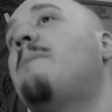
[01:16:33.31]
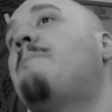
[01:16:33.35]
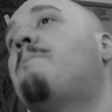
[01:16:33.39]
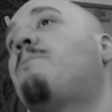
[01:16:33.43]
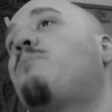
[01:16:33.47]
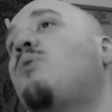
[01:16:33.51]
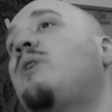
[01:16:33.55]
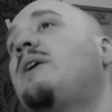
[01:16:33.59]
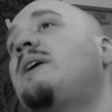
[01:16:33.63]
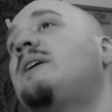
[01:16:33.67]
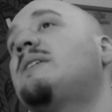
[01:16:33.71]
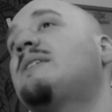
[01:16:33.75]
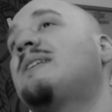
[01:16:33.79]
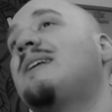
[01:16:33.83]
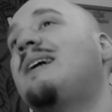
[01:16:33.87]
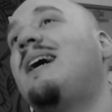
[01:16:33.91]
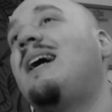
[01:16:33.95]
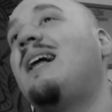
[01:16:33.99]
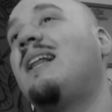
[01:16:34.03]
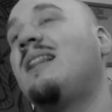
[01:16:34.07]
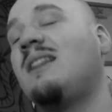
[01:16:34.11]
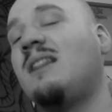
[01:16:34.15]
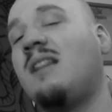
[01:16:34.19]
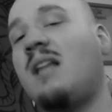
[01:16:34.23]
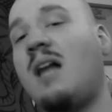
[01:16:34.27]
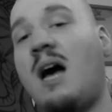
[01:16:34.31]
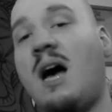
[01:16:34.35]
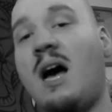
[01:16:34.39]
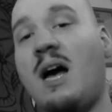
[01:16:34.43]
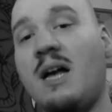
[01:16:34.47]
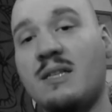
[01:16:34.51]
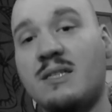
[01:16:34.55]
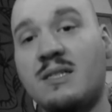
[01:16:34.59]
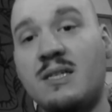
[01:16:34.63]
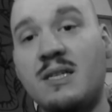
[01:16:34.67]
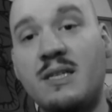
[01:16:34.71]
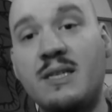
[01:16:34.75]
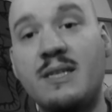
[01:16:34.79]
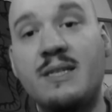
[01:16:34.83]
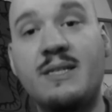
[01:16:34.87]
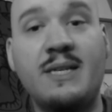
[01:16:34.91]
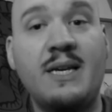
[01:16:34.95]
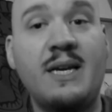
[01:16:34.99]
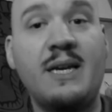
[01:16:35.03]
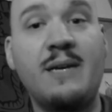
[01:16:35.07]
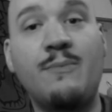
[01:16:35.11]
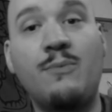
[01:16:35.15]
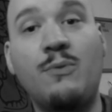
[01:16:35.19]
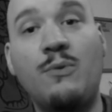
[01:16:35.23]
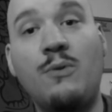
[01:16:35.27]
it brings a lot to the
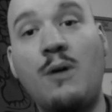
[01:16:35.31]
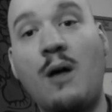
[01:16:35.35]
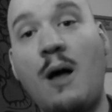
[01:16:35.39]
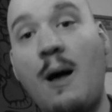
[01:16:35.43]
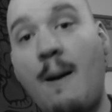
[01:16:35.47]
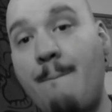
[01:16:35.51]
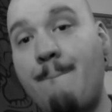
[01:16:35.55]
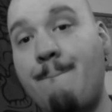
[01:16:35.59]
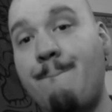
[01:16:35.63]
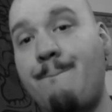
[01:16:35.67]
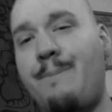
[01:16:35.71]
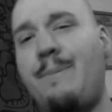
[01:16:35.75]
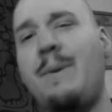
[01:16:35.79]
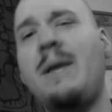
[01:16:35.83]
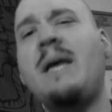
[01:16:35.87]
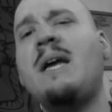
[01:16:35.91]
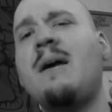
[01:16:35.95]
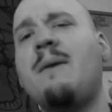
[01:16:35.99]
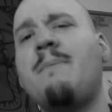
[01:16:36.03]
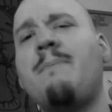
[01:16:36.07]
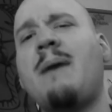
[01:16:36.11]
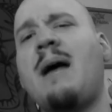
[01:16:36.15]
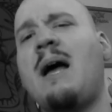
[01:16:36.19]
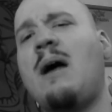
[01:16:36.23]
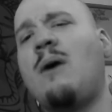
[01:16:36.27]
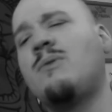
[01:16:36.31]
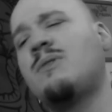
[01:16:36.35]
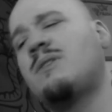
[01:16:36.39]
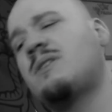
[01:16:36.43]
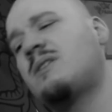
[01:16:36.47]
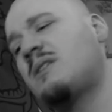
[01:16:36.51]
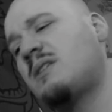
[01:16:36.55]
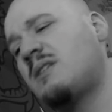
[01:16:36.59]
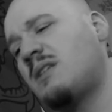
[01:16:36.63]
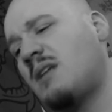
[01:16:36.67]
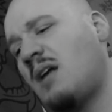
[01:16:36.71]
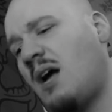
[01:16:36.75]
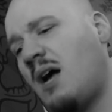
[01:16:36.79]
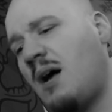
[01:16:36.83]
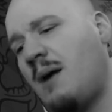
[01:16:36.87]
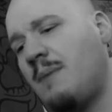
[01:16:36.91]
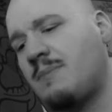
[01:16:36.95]
table, a big amounts.